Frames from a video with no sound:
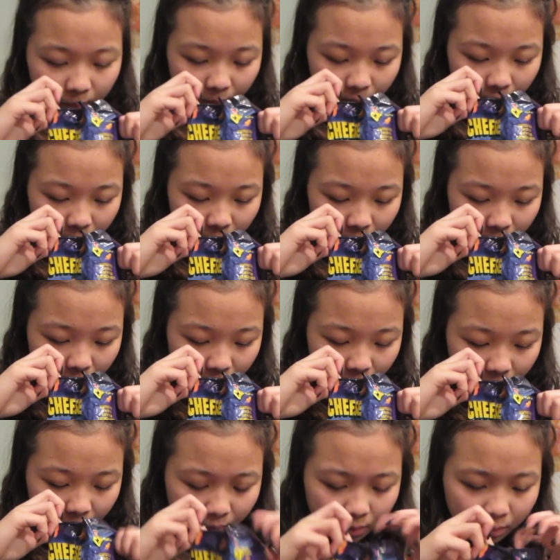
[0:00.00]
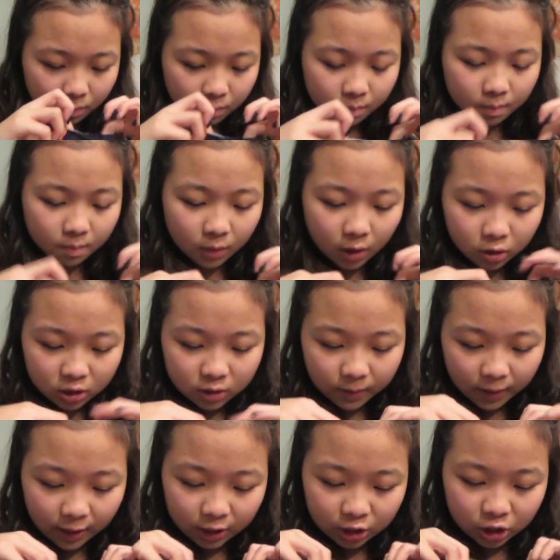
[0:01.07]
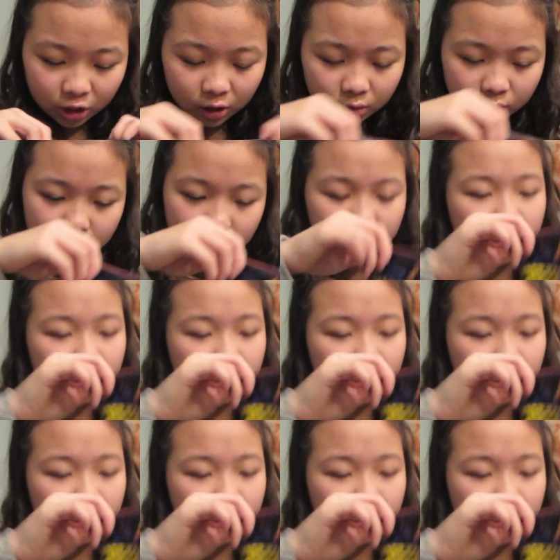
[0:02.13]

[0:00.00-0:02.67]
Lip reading: it's fine. They don't smell like Cheetos.